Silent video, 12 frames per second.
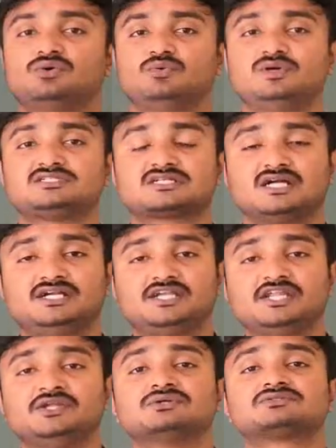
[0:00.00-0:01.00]
which
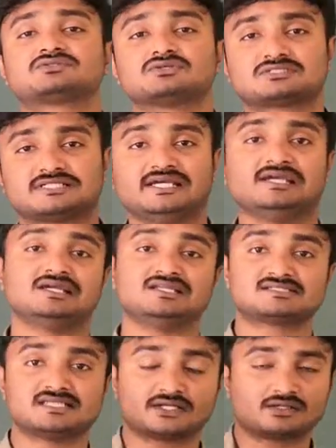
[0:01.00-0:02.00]
continues to stay in
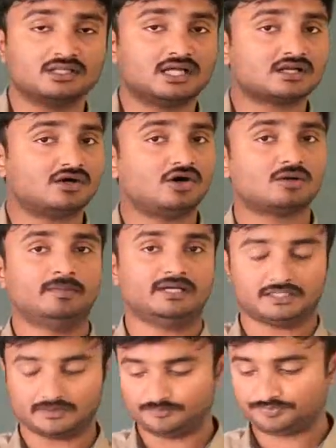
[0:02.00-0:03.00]
a circular orbit,
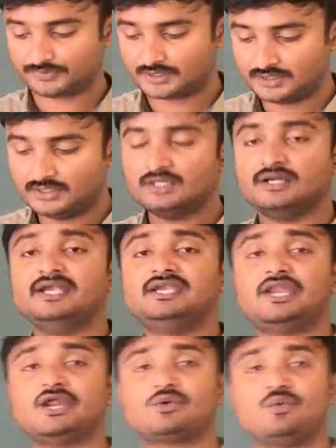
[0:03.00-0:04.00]

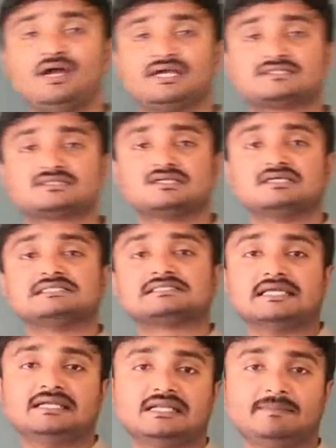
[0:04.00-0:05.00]
it requires
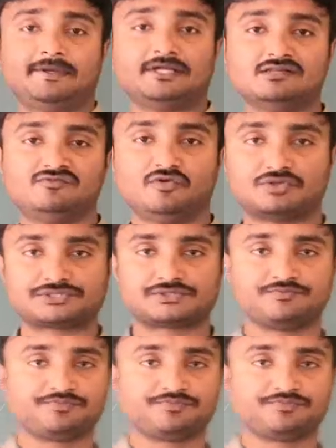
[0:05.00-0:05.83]
centripetal force.